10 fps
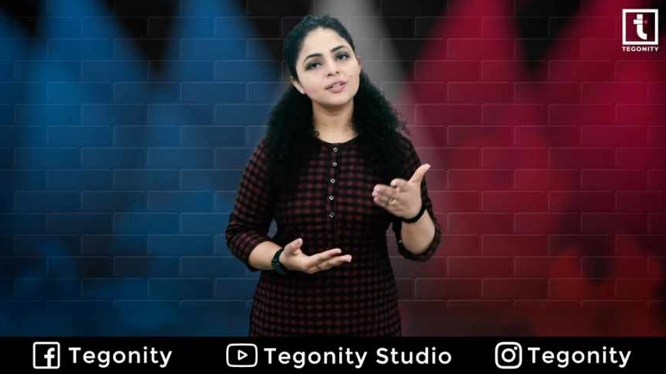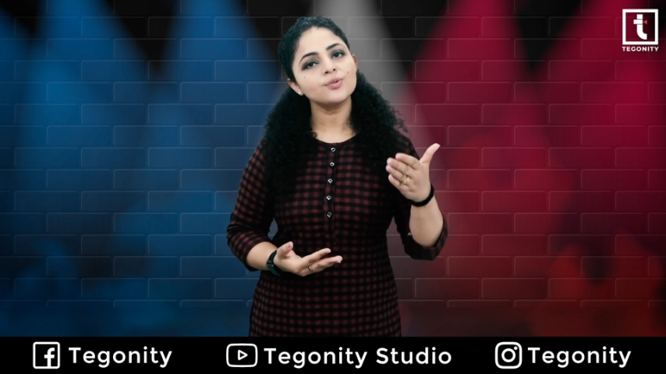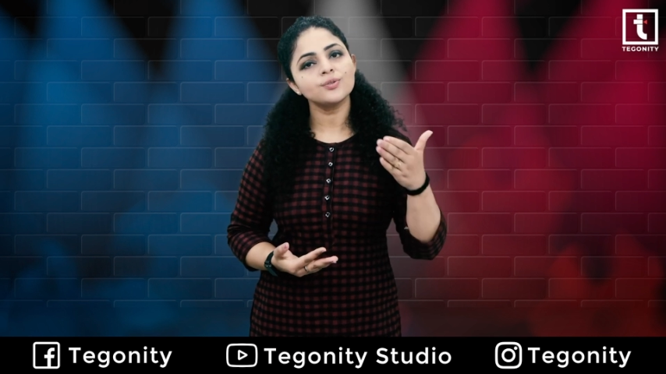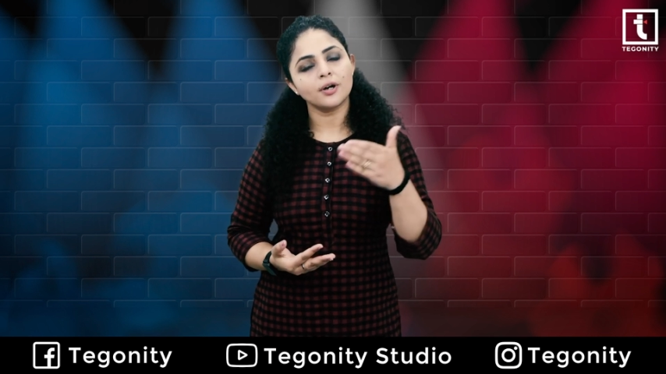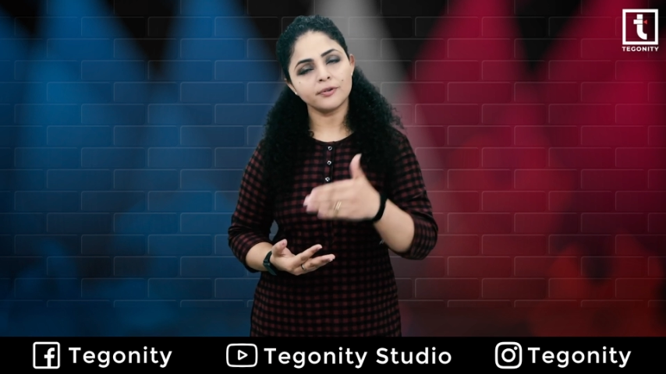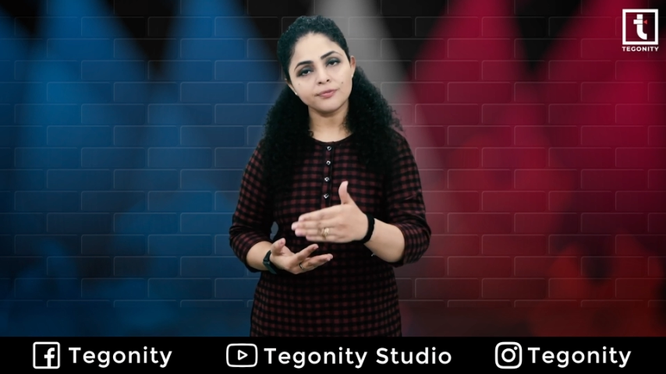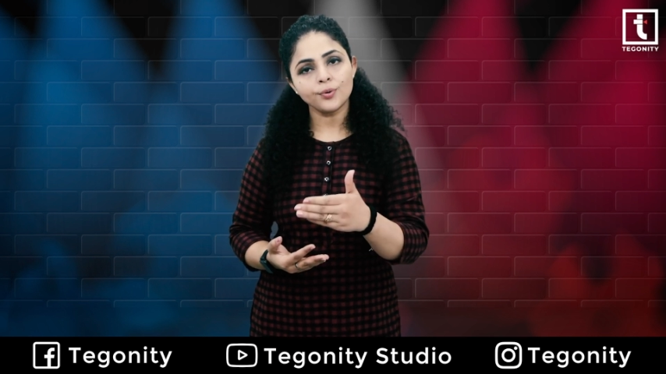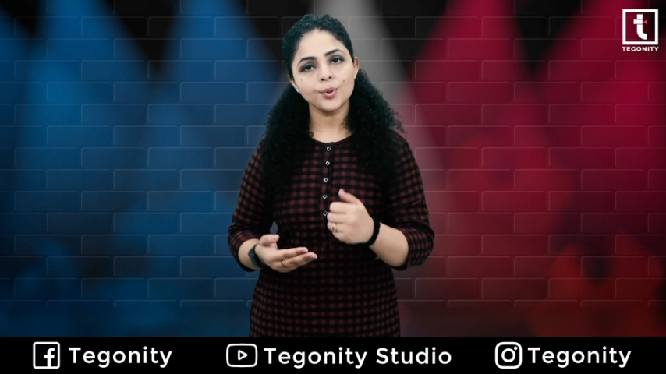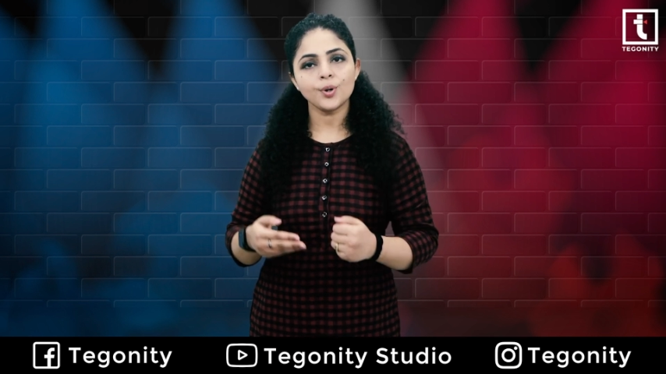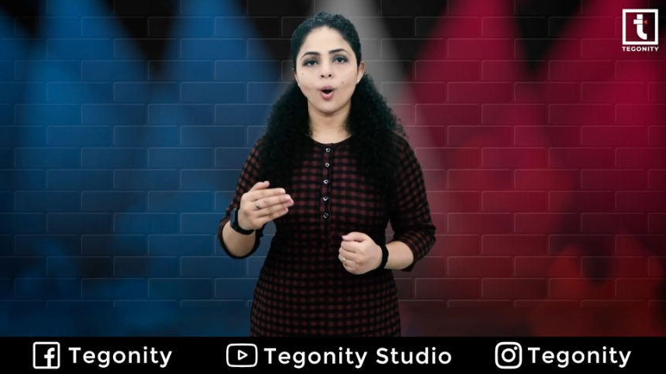into your
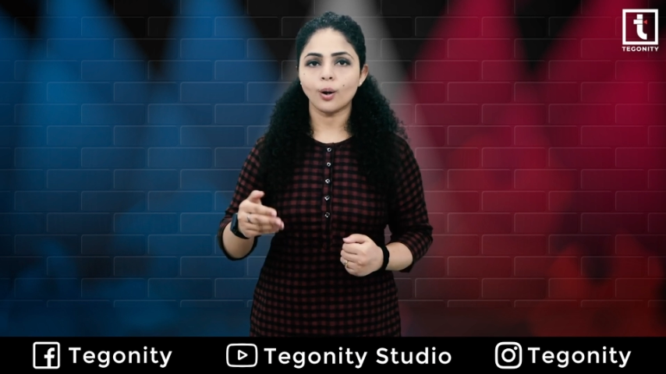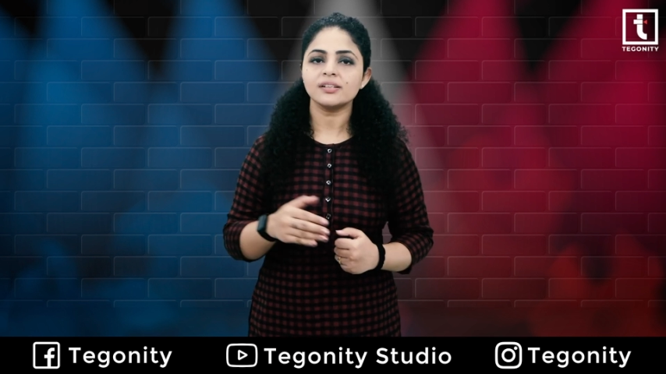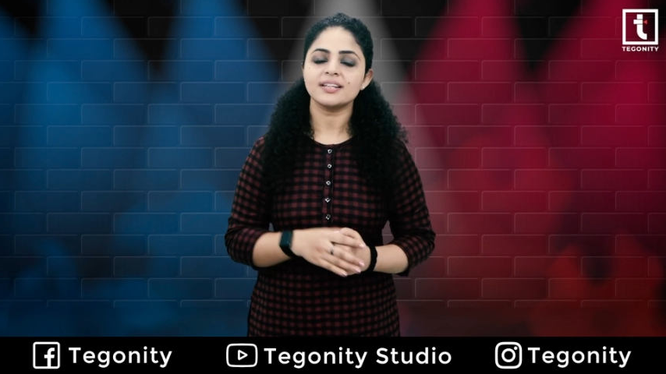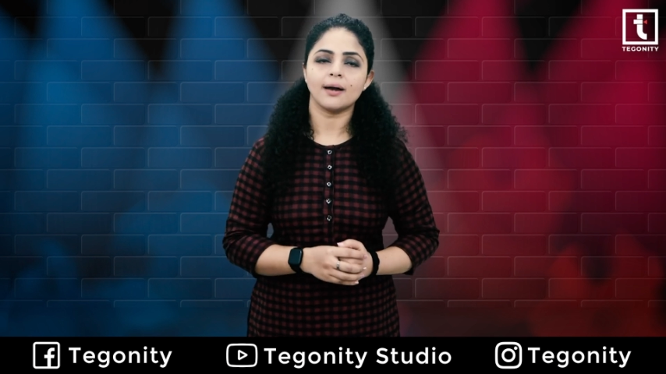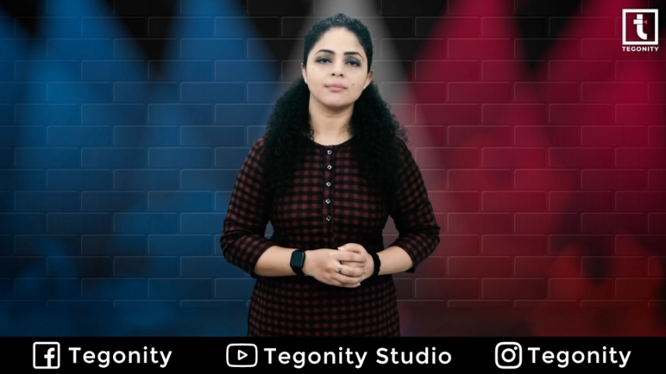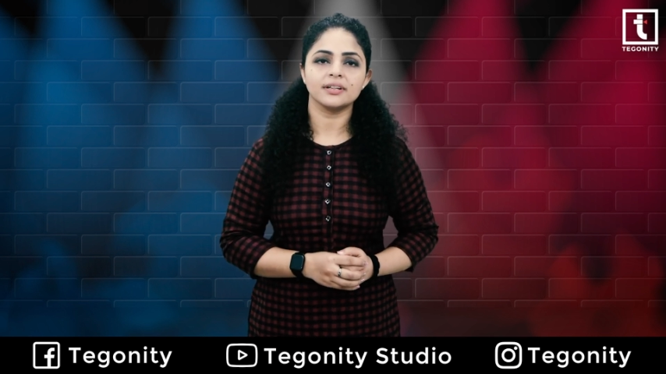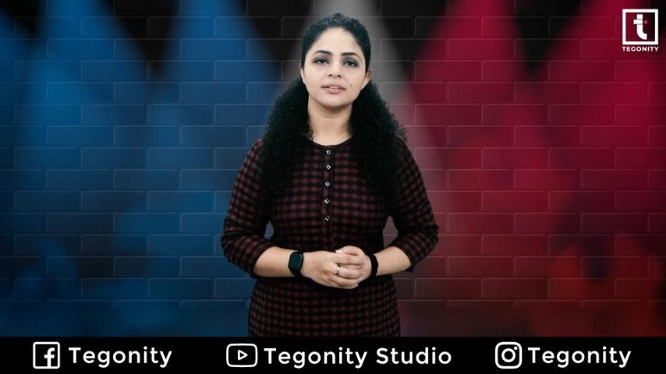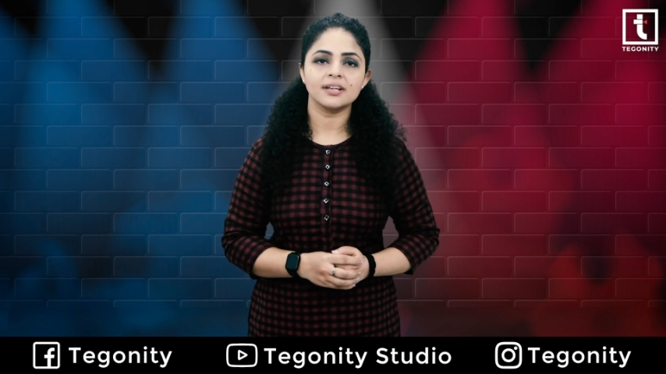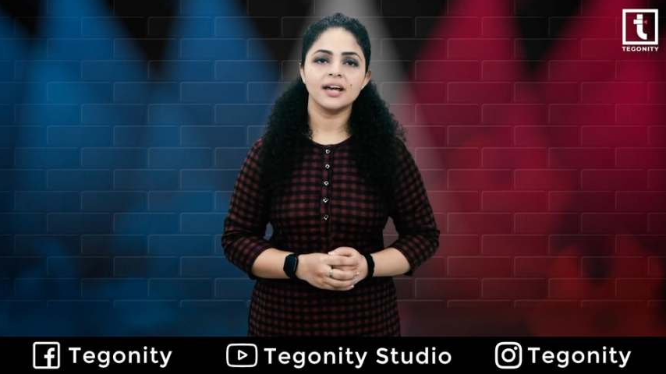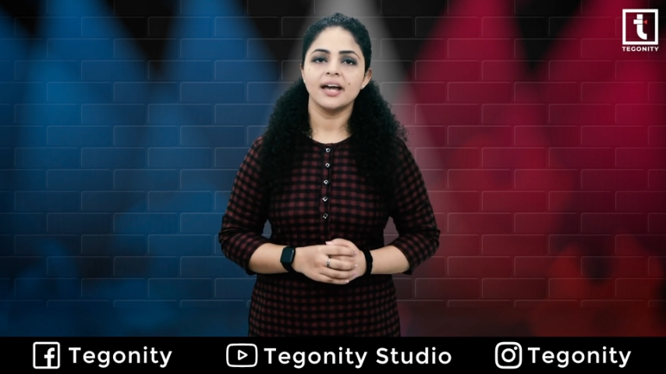phone or tablet.